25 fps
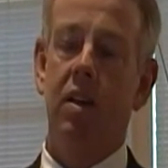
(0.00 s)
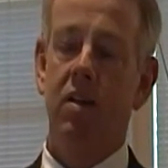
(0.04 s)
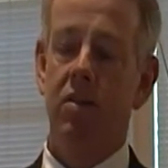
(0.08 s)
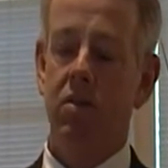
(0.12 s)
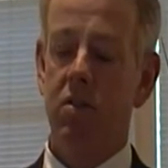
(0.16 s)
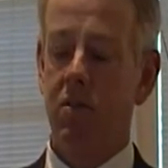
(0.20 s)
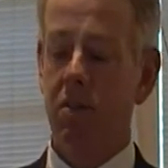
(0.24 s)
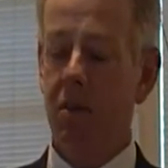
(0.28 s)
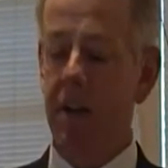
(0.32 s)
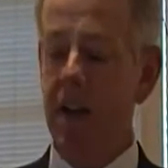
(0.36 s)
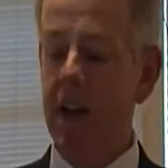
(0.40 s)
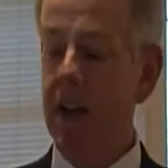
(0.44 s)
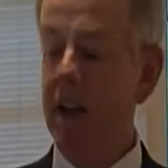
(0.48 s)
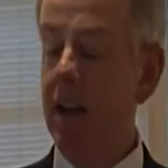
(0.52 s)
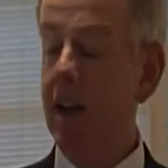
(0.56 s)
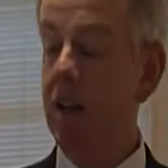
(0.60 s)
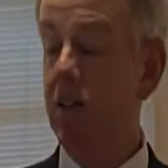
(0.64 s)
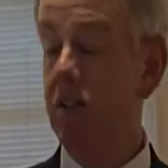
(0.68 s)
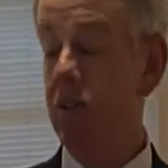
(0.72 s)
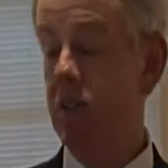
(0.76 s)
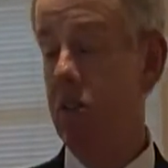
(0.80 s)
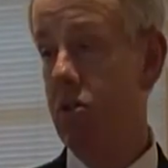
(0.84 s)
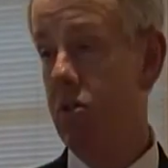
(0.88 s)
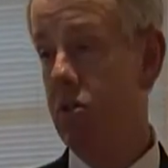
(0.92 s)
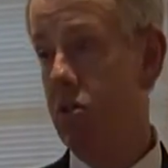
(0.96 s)
So that
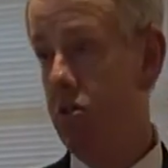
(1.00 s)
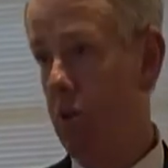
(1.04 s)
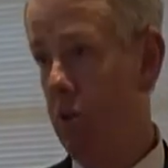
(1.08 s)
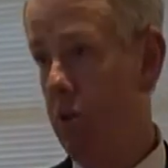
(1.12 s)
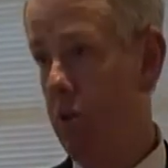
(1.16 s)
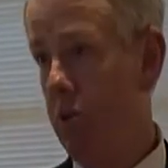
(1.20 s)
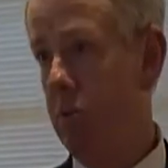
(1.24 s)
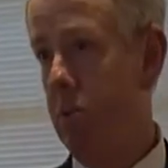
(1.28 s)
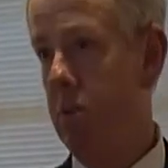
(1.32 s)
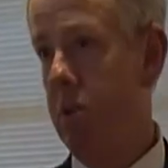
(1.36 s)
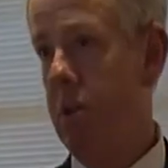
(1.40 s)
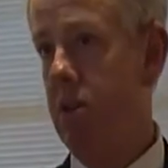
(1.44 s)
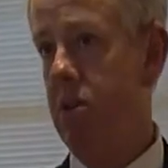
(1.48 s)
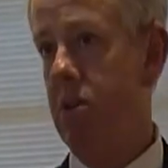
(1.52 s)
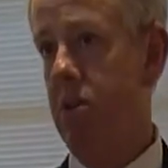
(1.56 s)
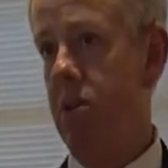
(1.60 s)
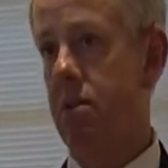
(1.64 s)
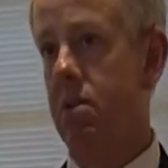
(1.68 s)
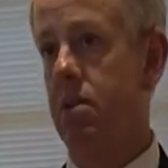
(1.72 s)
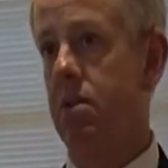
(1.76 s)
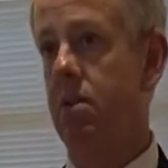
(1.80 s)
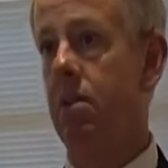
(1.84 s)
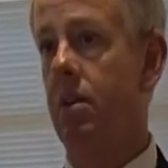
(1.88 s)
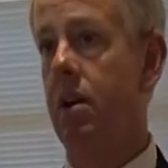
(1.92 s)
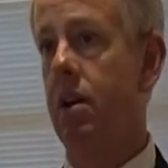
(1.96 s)
is the sole
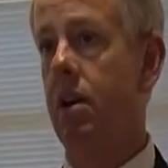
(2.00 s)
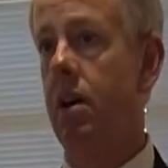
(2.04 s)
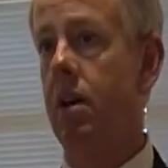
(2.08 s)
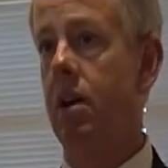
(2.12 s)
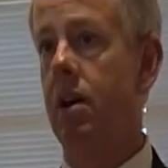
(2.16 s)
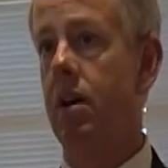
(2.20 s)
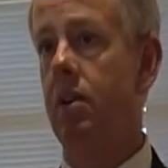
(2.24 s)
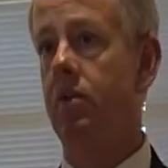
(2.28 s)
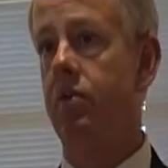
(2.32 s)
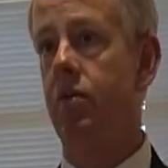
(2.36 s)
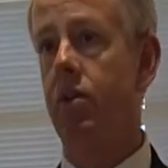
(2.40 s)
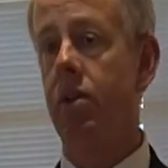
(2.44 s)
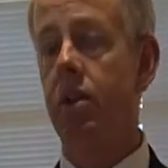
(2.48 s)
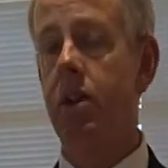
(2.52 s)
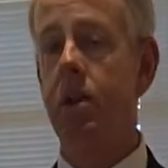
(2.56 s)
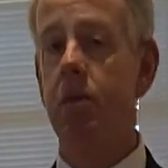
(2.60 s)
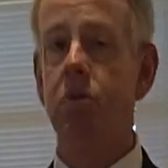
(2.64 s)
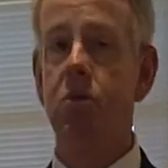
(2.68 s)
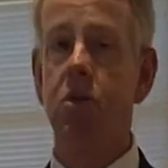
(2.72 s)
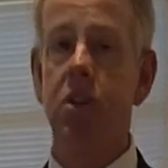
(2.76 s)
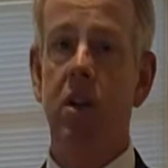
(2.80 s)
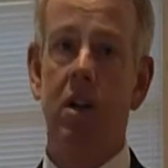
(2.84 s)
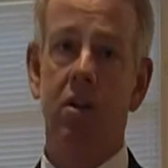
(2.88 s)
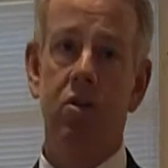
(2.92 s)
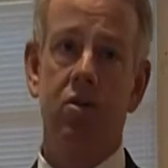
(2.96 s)
reason uh, for the
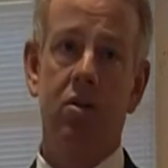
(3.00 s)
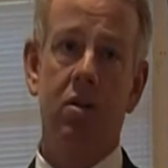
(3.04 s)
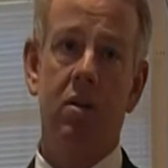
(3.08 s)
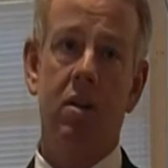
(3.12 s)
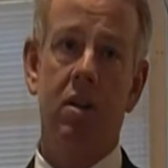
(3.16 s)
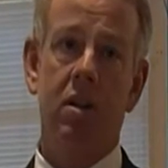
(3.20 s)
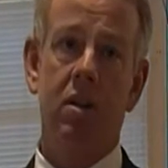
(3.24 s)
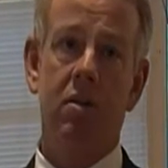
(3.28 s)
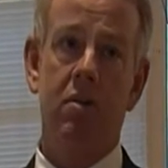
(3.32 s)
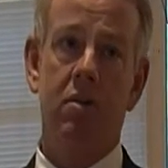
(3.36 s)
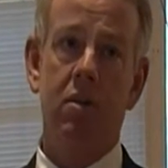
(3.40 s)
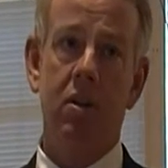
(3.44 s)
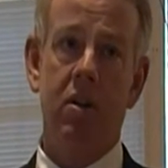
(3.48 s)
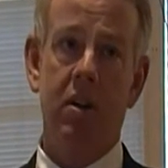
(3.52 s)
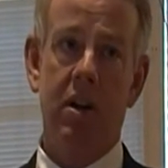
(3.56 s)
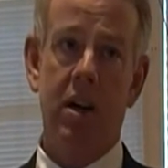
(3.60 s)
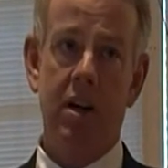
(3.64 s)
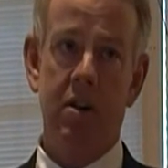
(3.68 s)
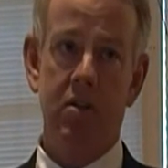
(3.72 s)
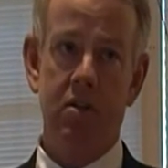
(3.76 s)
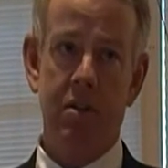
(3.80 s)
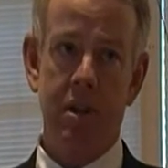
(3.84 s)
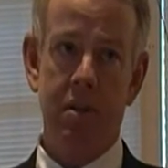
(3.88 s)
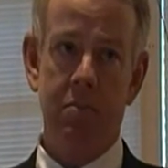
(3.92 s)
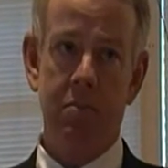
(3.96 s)
objection of the
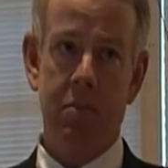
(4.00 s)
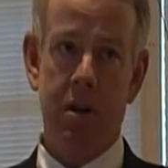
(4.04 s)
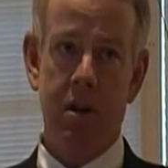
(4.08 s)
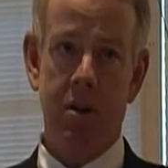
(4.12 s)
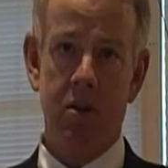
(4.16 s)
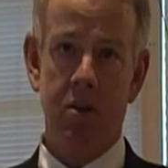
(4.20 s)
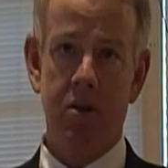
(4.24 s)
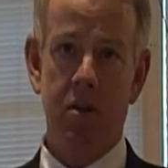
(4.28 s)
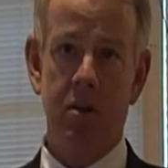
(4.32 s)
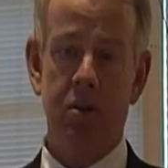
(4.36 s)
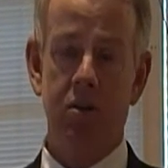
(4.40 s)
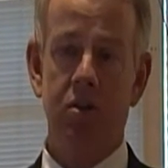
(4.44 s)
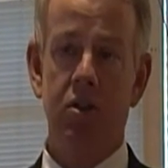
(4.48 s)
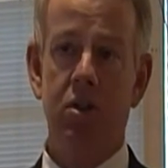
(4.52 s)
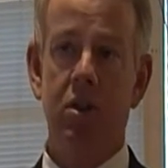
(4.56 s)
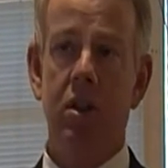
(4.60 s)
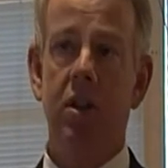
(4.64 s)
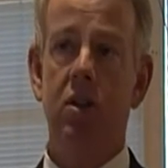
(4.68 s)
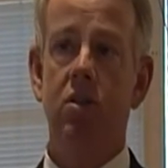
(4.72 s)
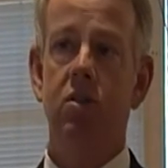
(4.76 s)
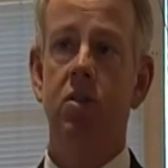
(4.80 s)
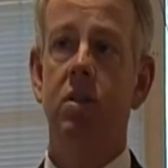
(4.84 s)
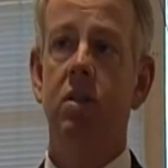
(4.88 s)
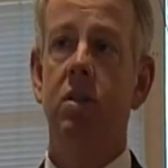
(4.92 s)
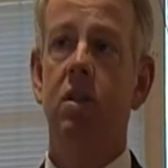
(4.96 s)
Ohio State Bar
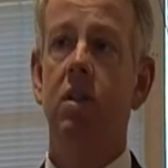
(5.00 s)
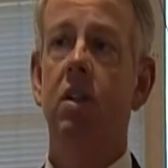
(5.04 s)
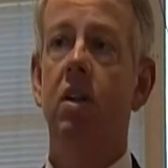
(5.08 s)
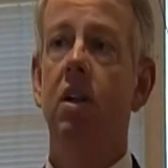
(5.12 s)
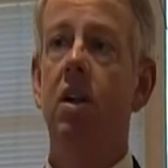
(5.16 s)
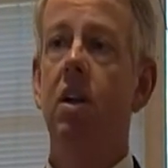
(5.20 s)
Association.